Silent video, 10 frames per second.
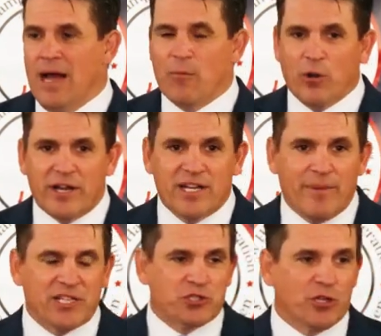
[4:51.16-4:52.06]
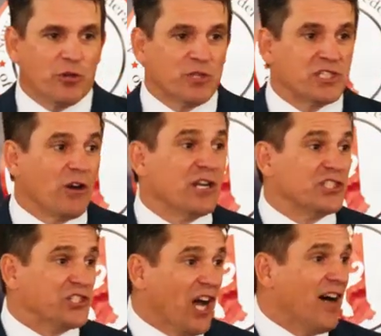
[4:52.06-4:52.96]
I'm running to make sure that we start
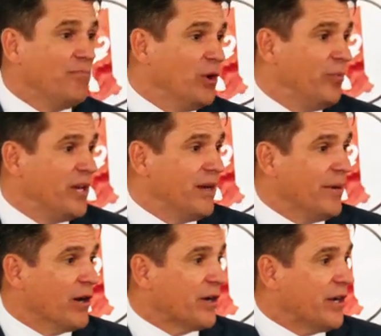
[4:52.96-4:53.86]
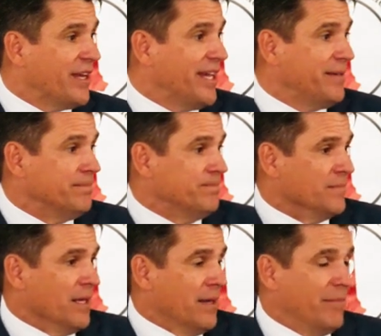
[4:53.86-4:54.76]
a job movement in America again,
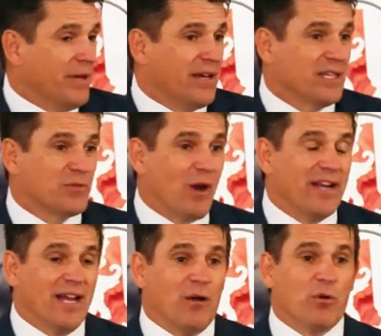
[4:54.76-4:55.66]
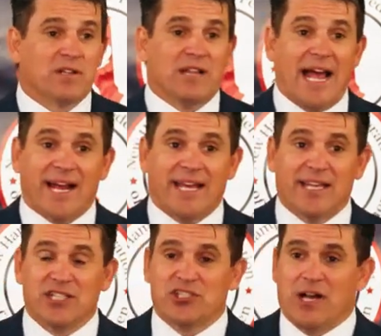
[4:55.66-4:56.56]
because right now we're
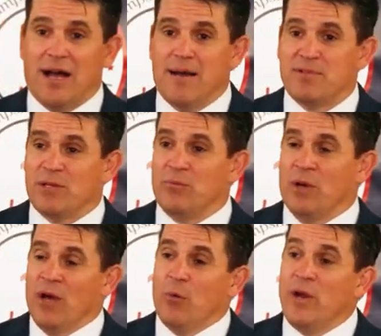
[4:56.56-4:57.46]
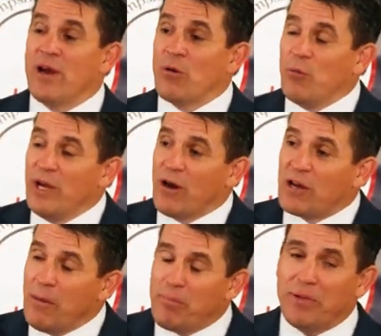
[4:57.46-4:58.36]
lacking in jobs and we
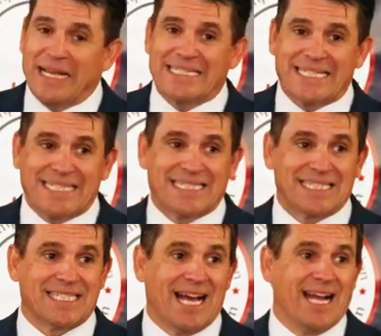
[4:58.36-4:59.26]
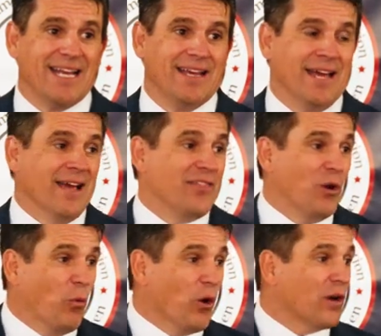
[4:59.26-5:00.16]
are complacent in society.
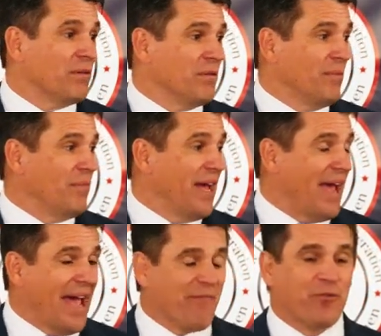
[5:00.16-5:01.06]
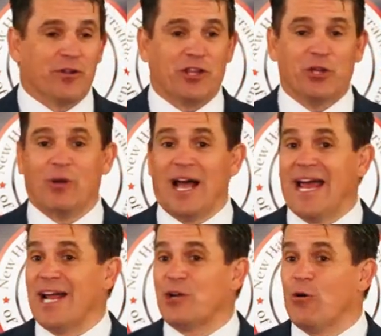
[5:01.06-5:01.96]
The work effort that you and
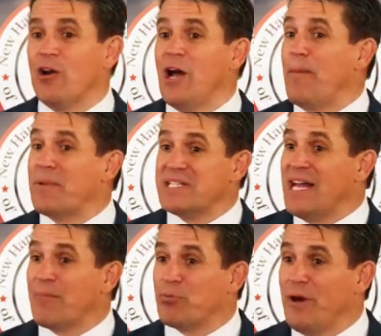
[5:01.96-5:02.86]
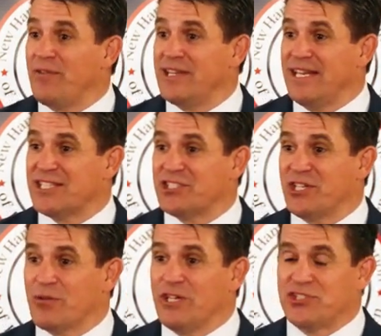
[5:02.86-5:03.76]
I had growing up is not prevalent in the next
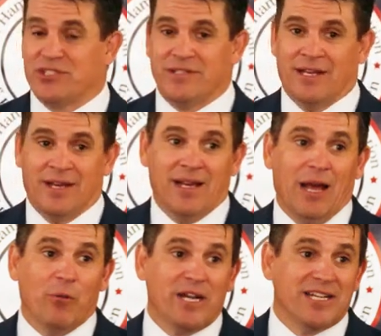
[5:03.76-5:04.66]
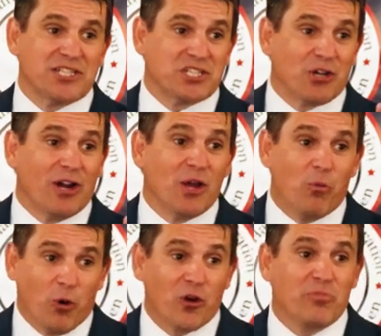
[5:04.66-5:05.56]
generation. And we need to start a
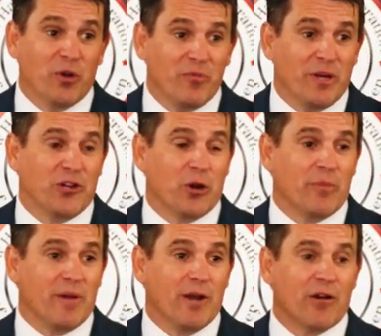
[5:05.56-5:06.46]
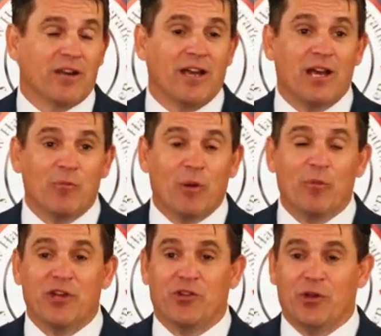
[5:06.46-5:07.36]
work movement in urban America. And
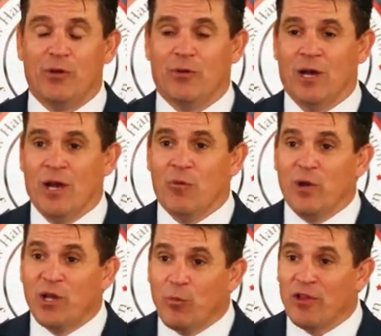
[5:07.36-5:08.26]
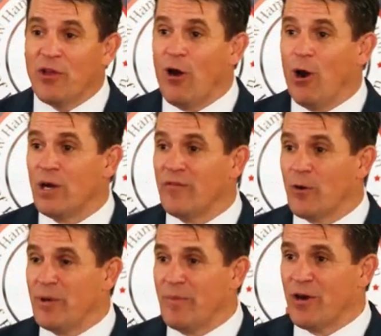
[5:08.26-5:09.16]
when we do, we can win the heart of
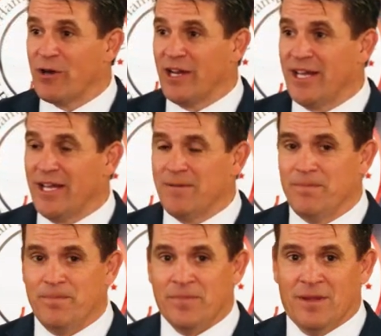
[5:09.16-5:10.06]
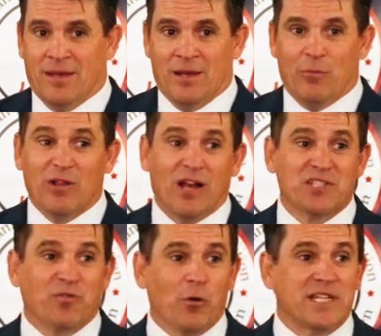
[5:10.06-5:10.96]
urban America again. We
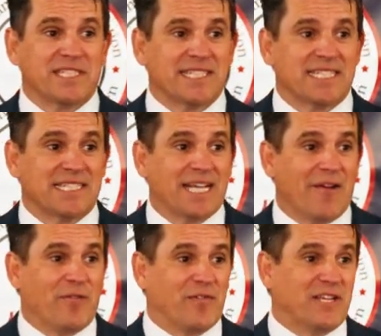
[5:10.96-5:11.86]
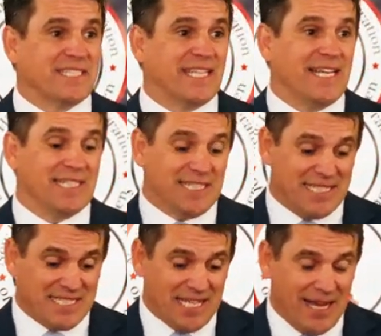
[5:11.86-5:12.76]
lost 46 of the top 50 cities, and
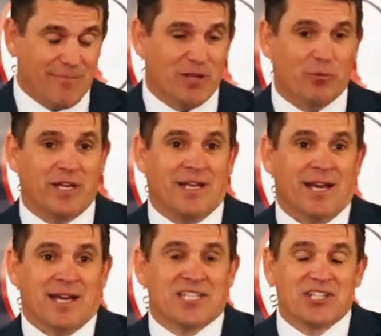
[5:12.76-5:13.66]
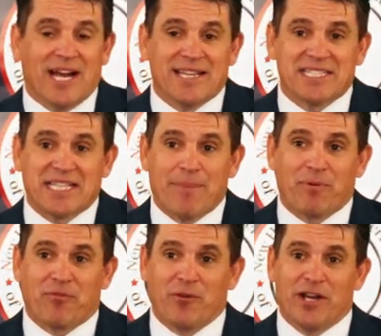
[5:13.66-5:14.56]
it's time that we shine this
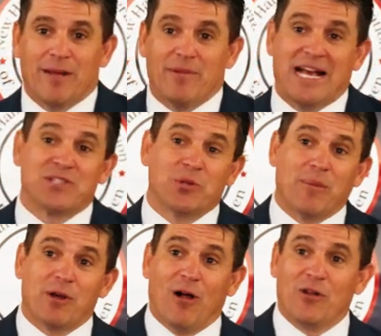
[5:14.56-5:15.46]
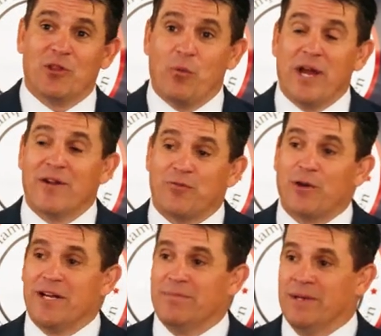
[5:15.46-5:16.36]
lamp of freedom. And that's what I'm calling the way to
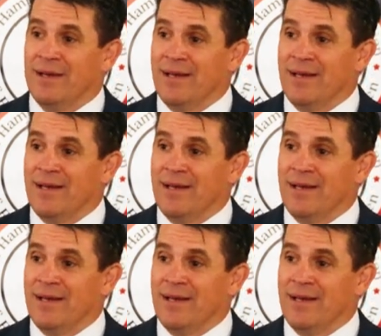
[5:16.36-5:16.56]
freedom.